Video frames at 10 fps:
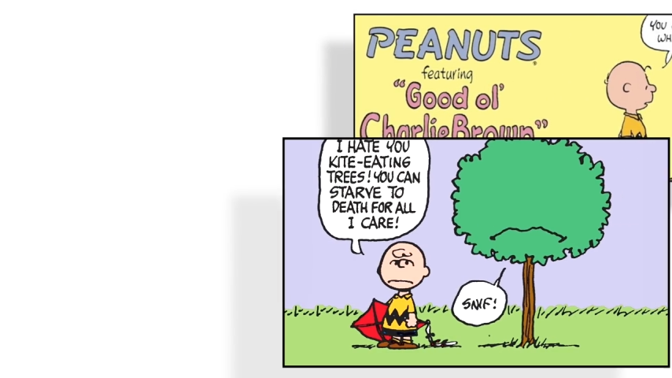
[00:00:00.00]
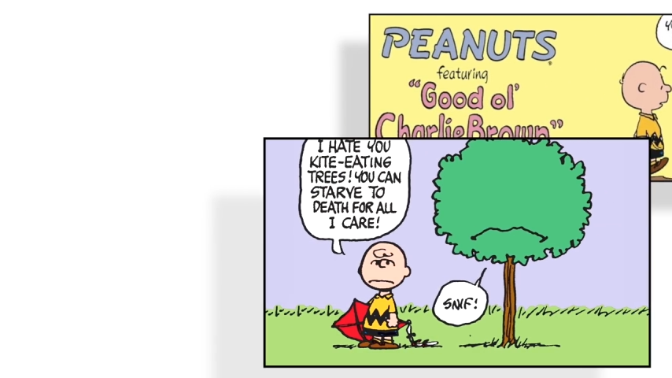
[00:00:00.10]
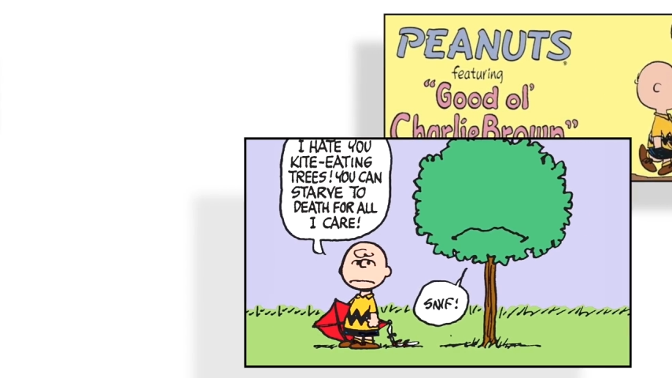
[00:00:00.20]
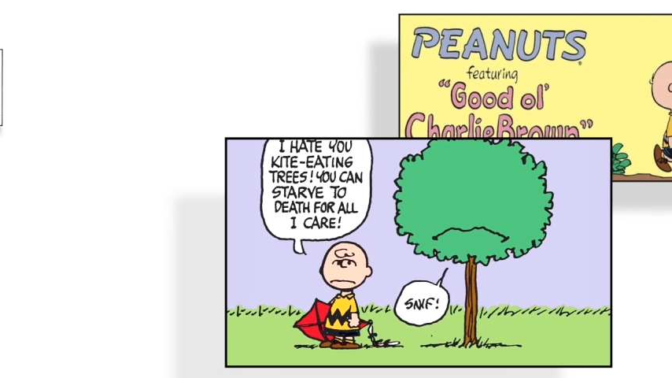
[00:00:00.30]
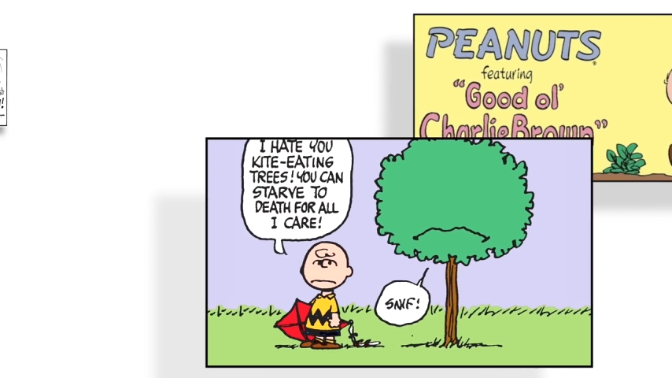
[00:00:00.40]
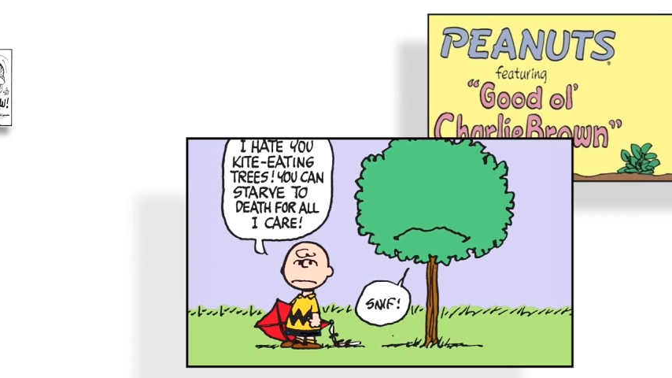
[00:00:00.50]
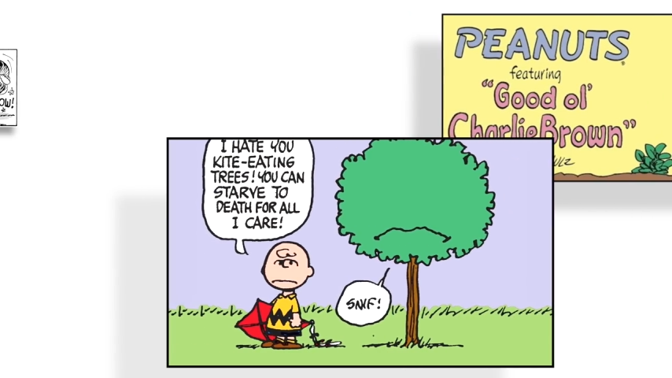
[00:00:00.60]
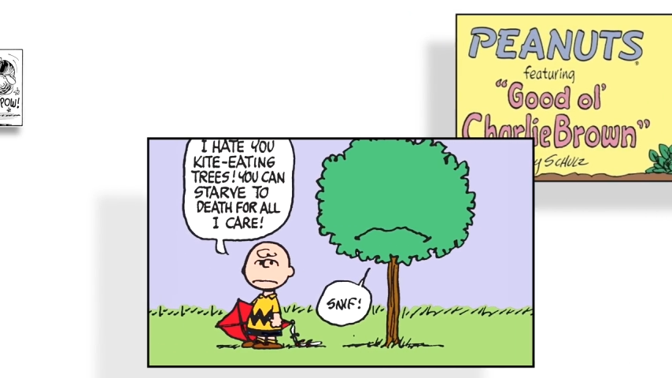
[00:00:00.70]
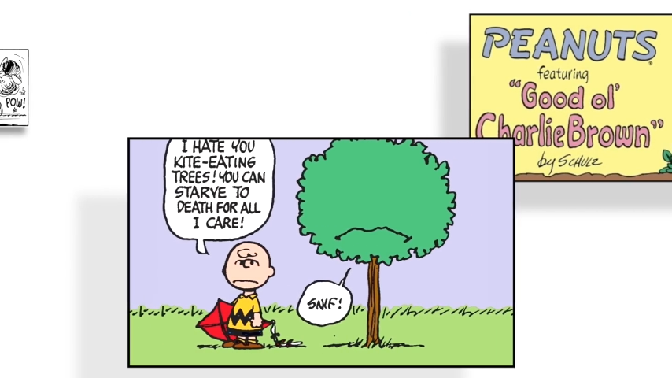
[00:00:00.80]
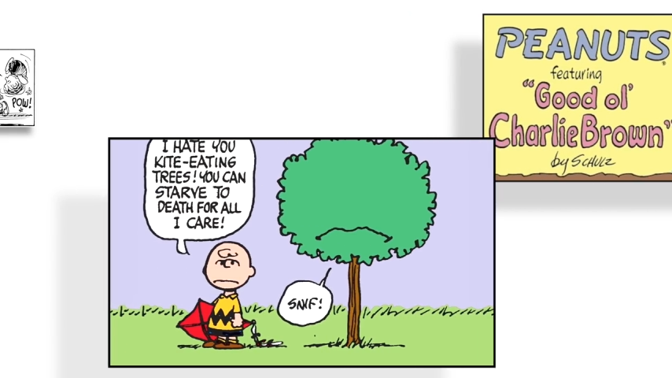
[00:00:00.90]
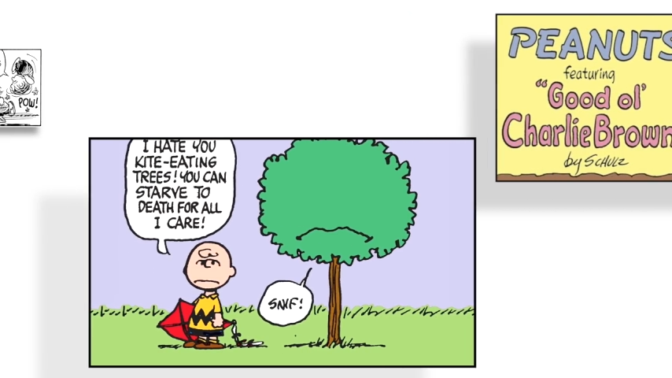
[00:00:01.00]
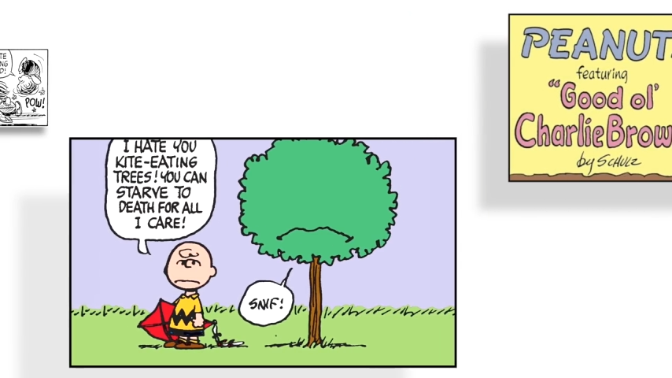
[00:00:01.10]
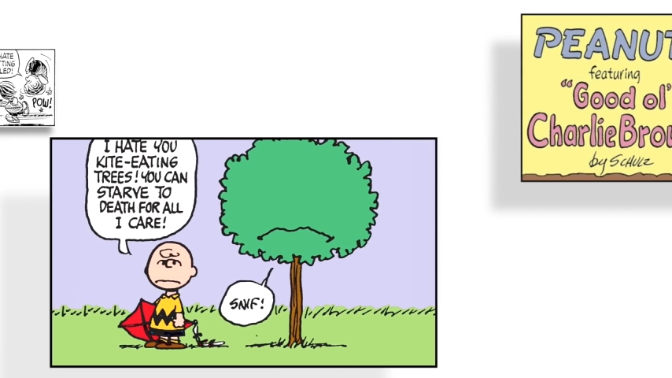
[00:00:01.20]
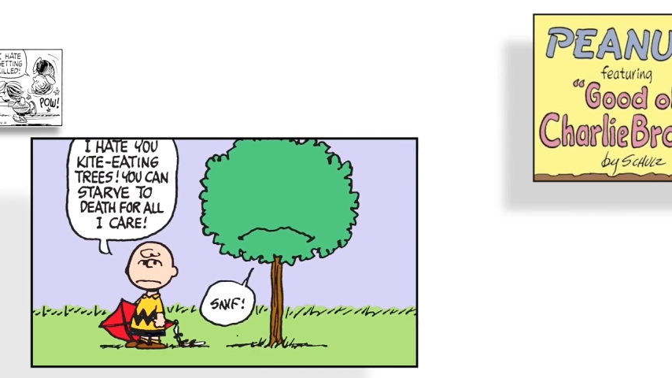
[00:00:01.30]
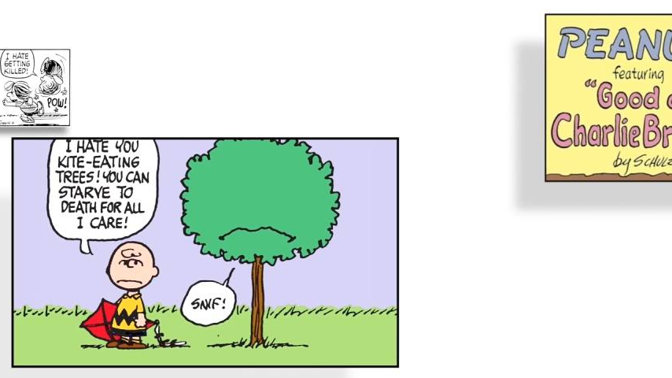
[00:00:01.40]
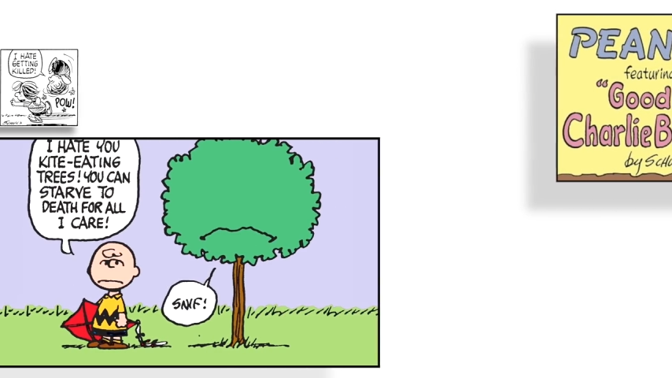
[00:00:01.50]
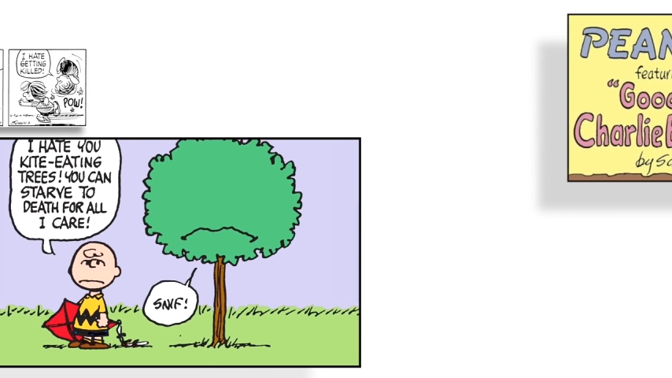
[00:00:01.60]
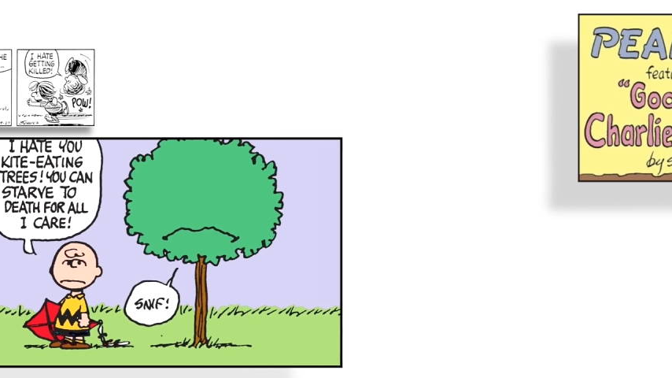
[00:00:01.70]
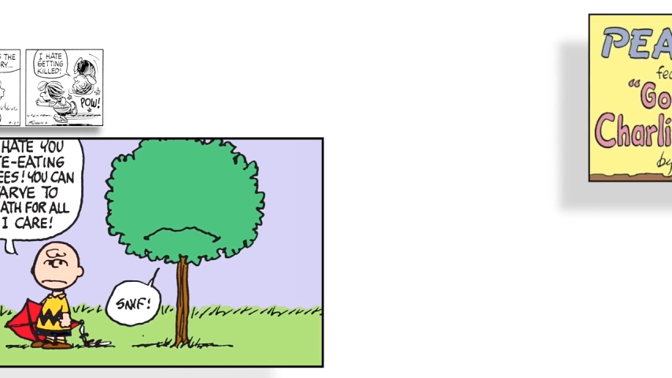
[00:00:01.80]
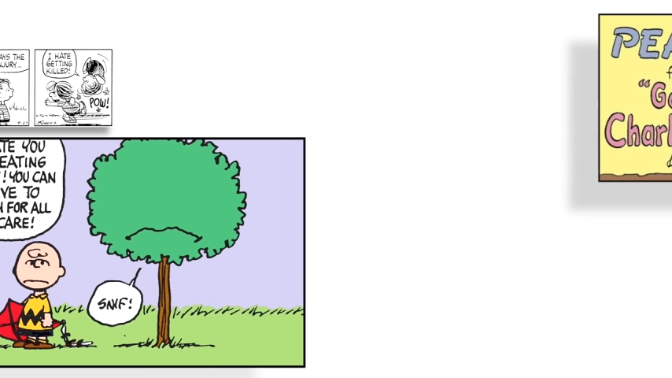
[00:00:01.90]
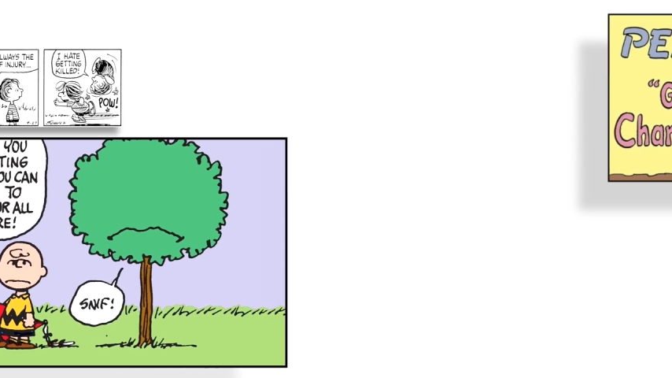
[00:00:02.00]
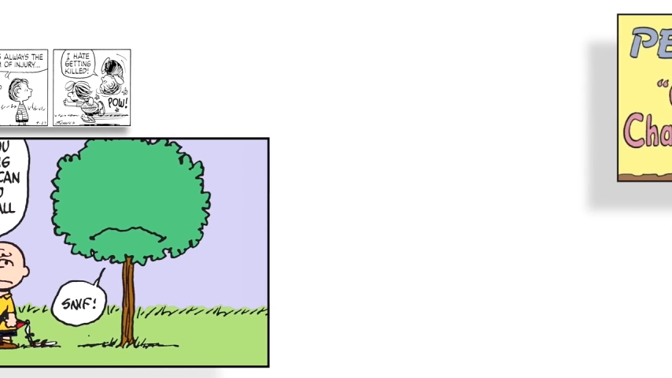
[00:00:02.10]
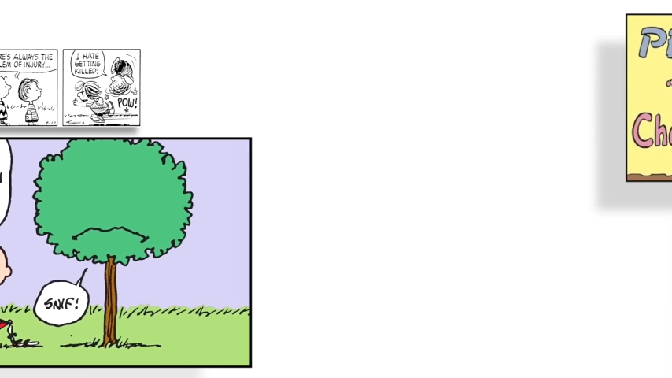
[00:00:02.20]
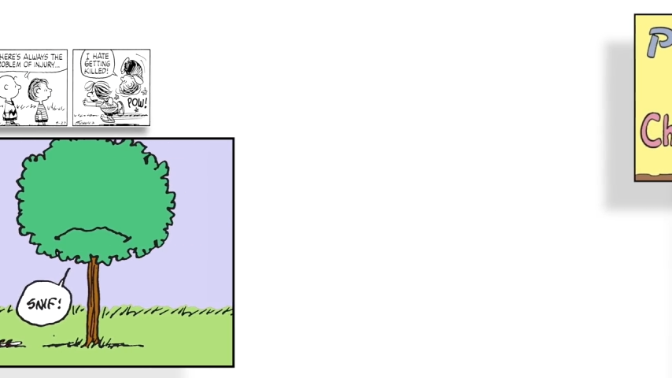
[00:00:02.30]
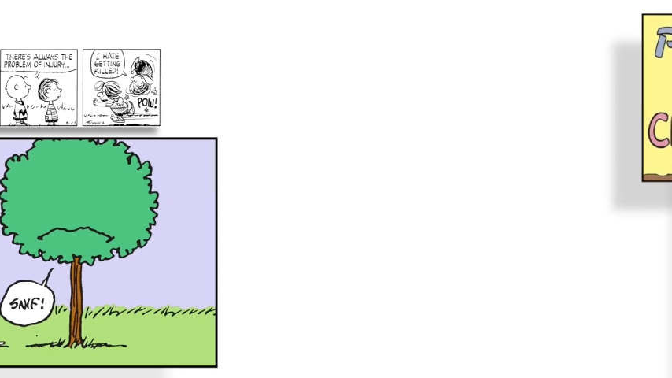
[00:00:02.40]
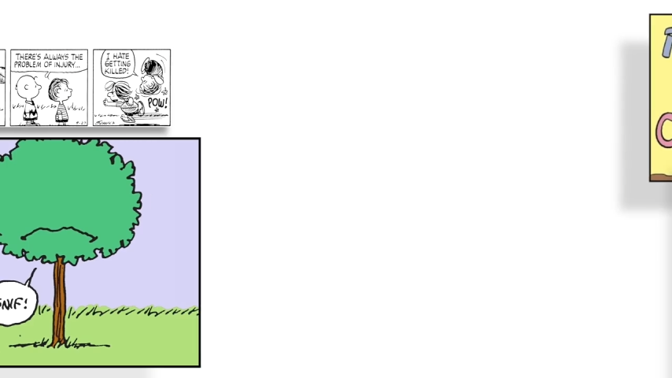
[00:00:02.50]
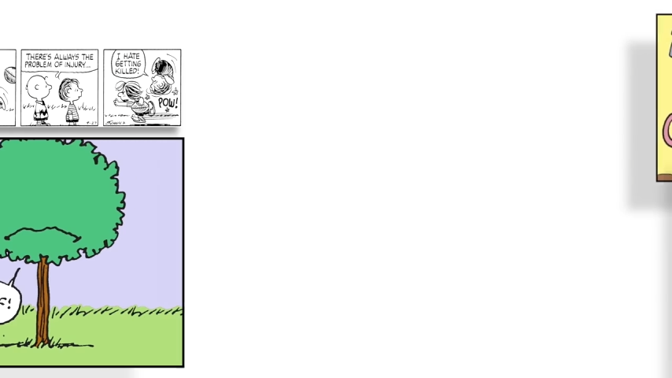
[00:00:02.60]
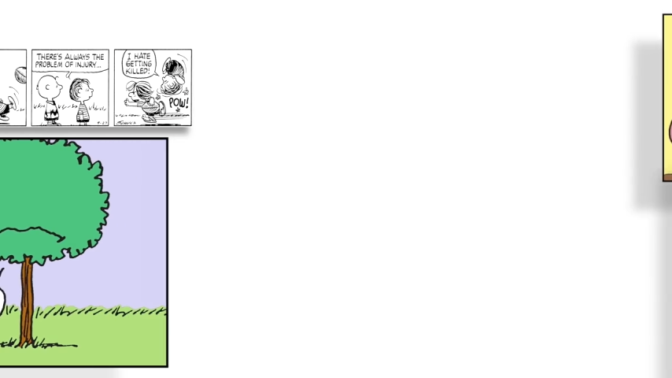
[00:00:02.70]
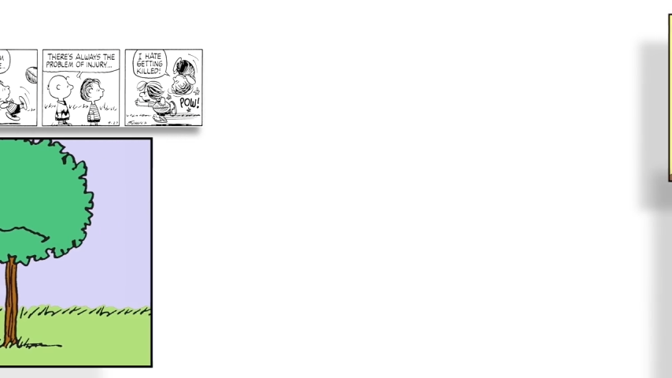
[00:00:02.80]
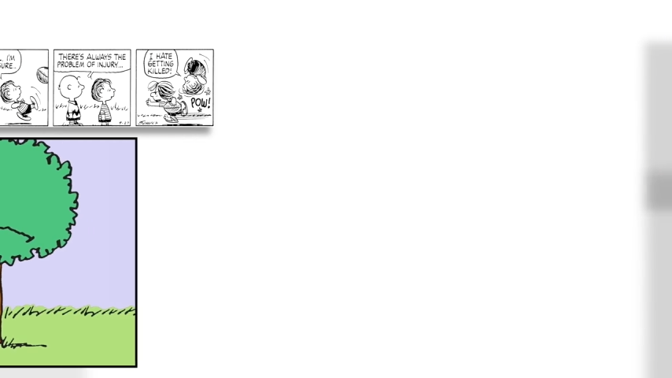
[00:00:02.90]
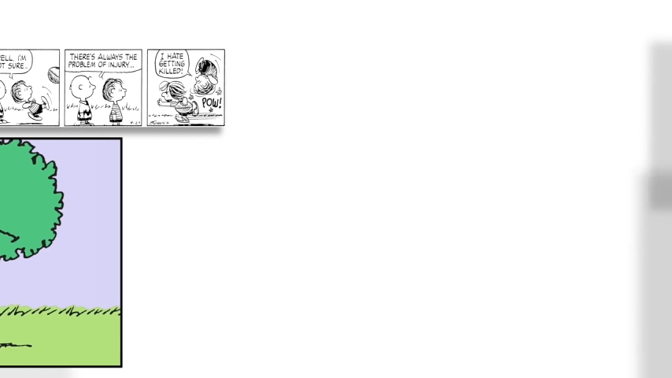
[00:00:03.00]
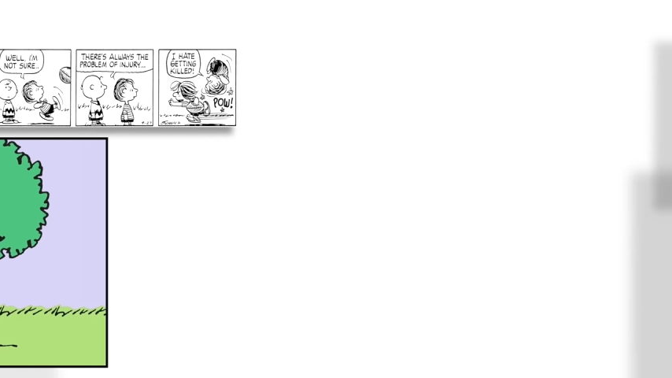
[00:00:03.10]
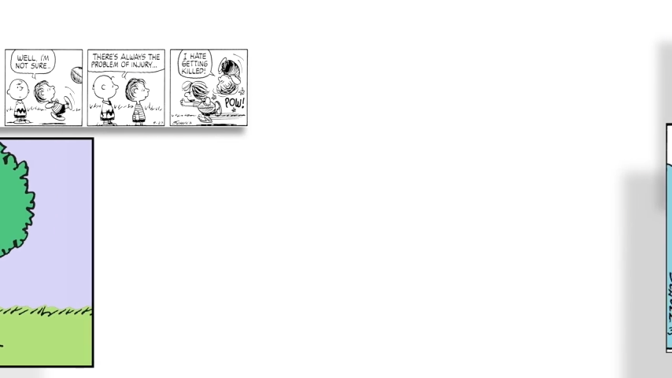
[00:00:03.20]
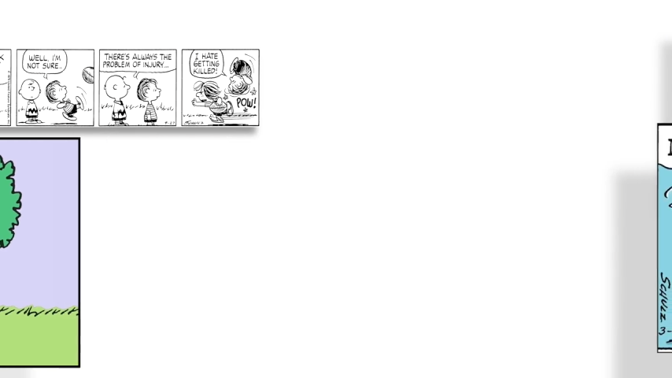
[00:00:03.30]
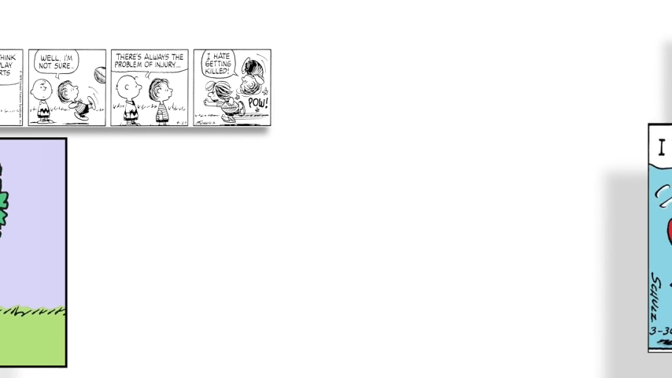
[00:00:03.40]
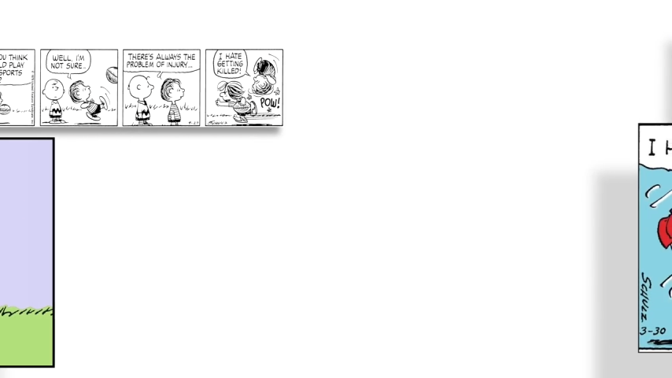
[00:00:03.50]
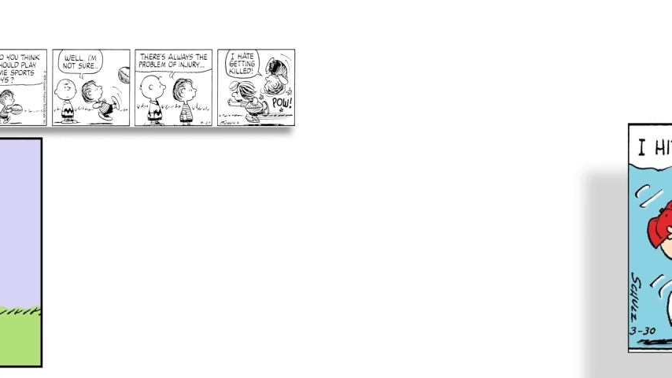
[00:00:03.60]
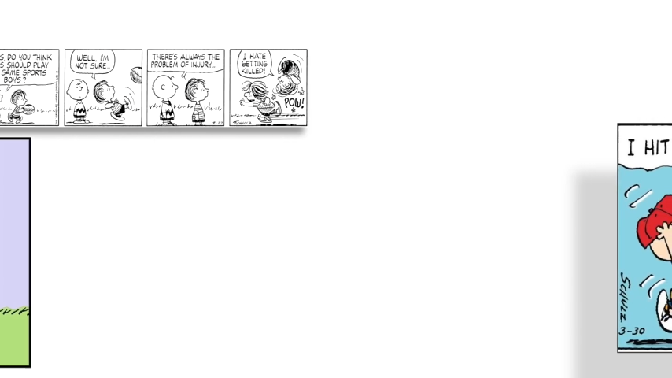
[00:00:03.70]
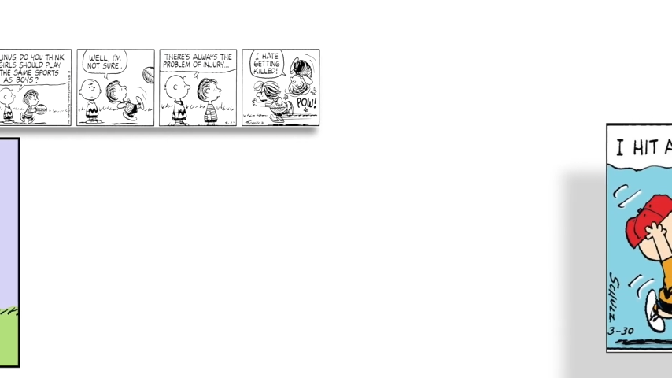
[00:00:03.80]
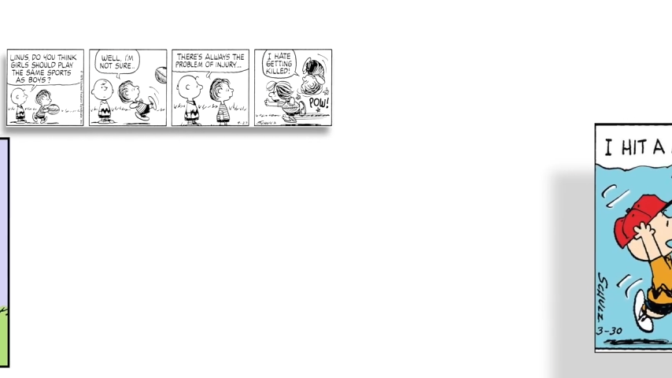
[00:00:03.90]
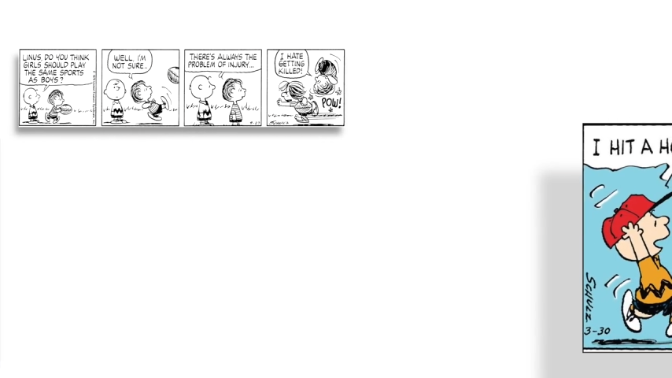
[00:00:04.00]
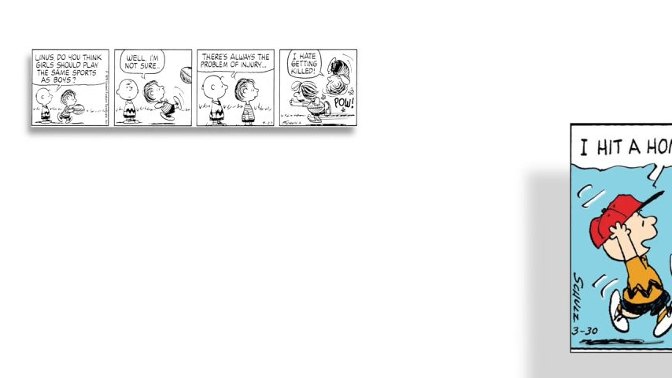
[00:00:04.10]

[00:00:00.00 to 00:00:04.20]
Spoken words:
[unreadable: no face in view]